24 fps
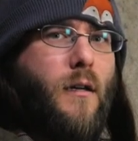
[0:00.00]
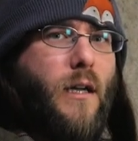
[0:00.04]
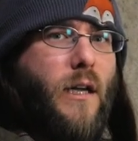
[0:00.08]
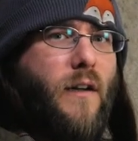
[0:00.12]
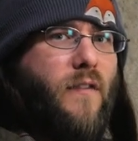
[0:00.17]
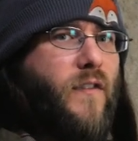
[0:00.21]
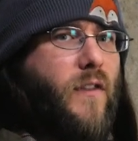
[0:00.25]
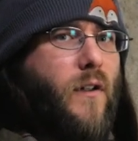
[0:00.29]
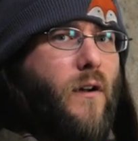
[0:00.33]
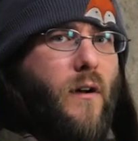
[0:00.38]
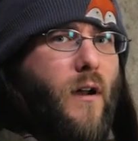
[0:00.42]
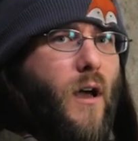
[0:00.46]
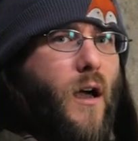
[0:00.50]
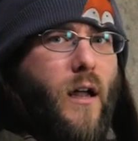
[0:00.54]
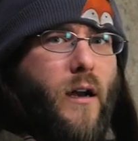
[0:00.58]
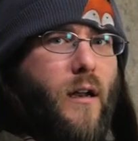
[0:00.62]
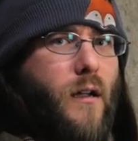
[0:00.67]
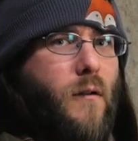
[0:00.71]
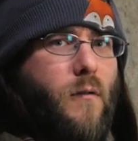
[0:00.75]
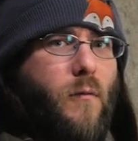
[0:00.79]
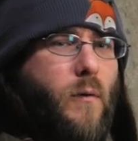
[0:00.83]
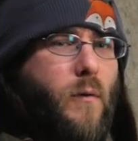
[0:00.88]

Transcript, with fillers: If they're not a